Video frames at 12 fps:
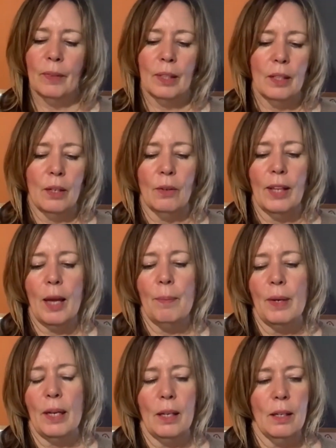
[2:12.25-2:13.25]
Now let
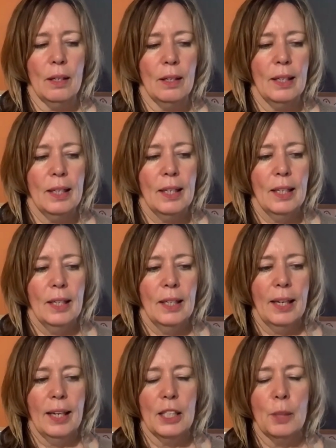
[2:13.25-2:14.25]
me
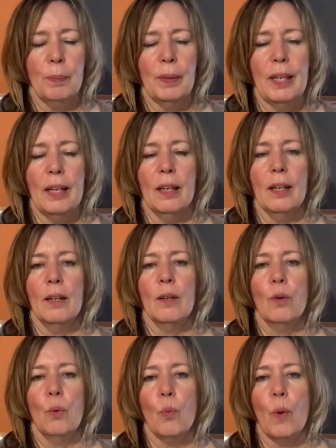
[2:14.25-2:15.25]
explain
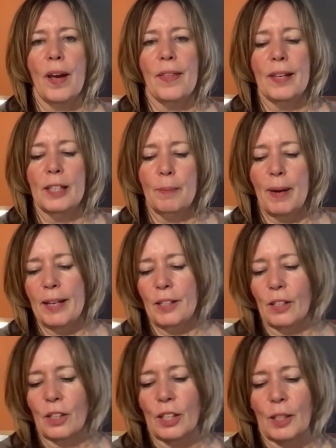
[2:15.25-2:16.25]
why this
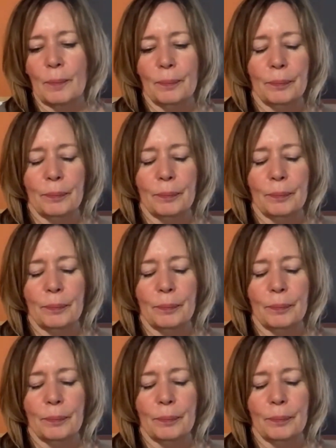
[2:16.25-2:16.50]
matters.